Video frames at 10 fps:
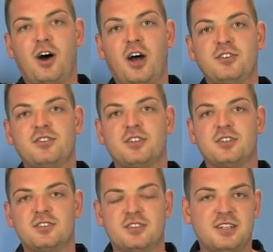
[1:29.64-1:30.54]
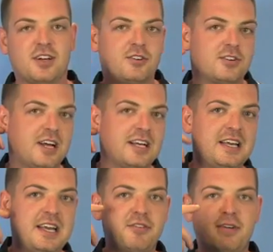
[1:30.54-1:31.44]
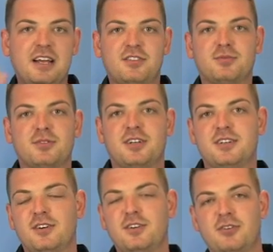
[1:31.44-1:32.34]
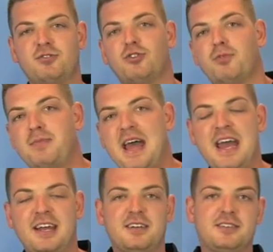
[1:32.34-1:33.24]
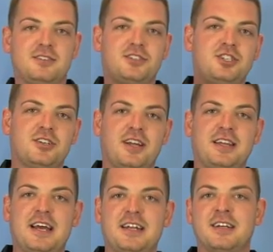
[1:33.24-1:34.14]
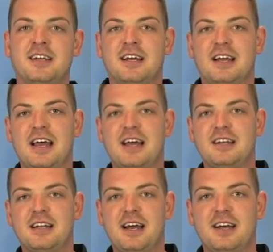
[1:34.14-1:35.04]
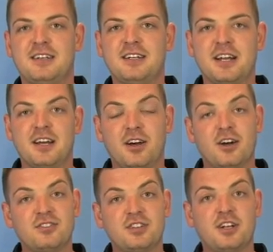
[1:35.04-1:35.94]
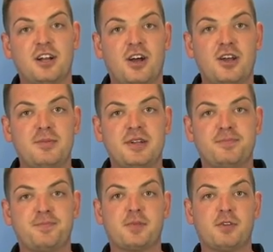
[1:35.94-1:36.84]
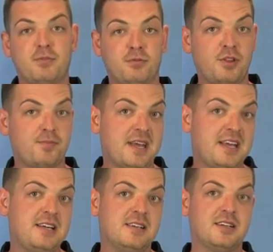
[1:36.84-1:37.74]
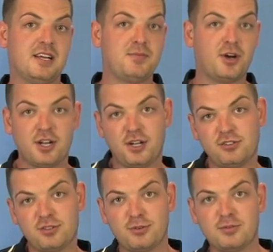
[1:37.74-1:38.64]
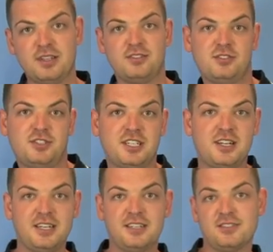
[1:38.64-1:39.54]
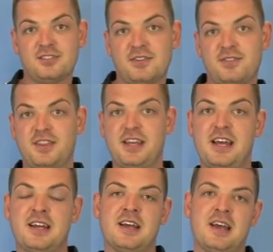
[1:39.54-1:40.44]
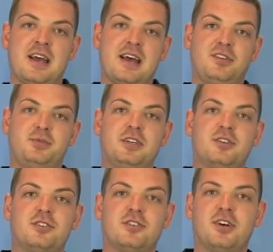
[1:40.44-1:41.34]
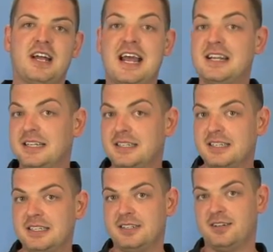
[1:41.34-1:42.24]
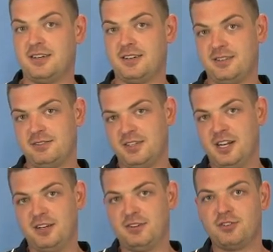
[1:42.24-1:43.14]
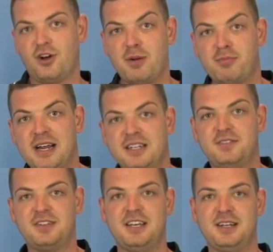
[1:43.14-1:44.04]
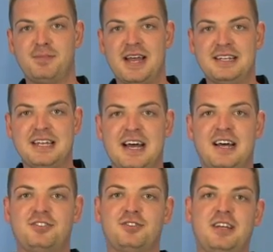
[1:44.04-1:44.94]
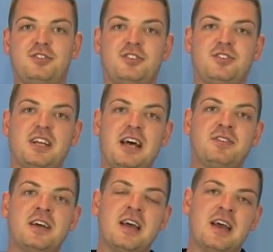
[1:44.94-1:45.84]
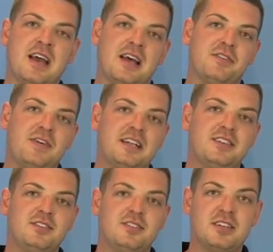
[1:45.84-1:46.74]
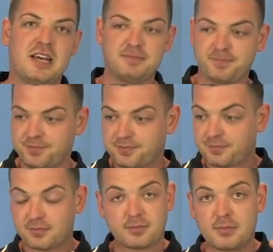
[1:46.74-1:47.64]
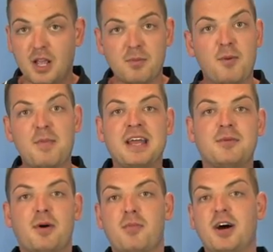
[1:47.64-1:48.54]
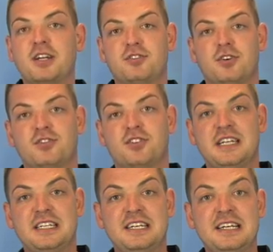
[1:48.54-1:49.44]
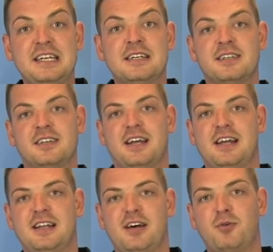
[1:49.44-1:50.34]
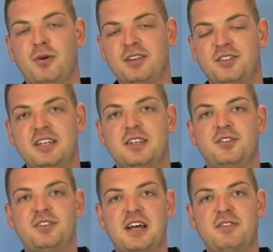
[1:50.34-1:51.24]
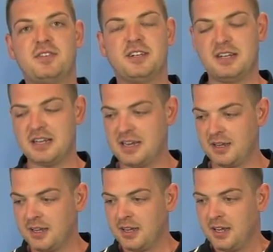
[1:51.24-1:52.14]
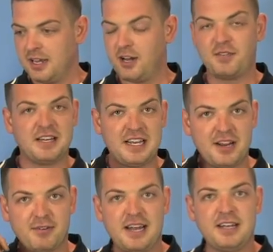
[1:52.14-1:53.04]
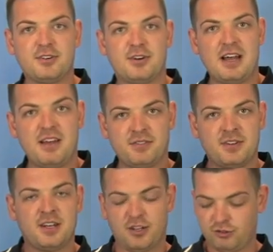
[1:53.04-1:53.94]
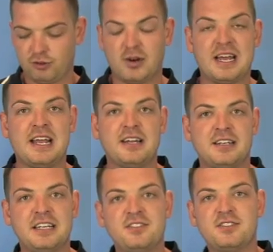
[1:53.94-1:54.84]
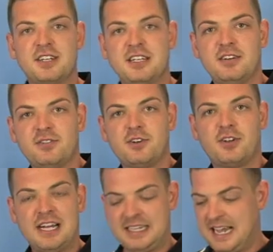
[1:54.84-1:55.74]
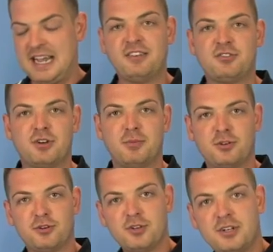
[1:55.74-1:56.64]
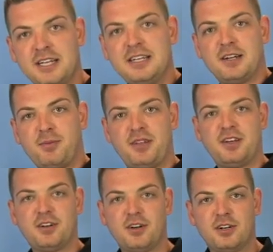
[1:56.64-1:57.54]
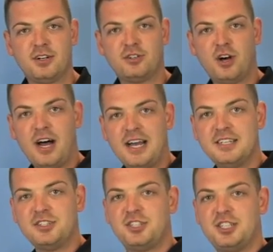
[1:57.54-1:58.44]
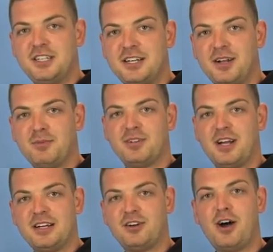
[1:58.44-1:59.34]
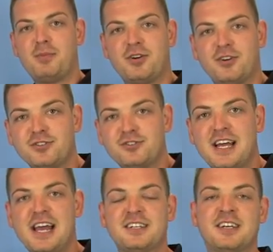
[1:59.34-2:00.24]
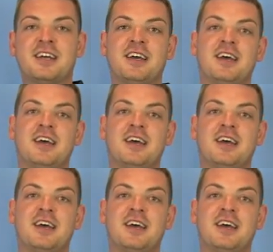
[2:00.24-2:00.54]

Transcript: I used to sit there, I got like earaches, like I got sore back, shit like that. And, uh, you know, I'd sit at home, and with me, you might notice I'm always jiggly and stuff like that. And it's because I've got A D D. I got, you know, I was a hyperactive kid, pain in the ass, all that sort of stuff. And the fact is, is that my, ma my mind is constantly ticking, and I'm always thinking of stuff. And, uh, you know, I have an earache or I have a sore hand, and instantly I've got like cancer, and I'm Googling and I'm thinking I'm going to die and shit, and I'm like hypochondriac.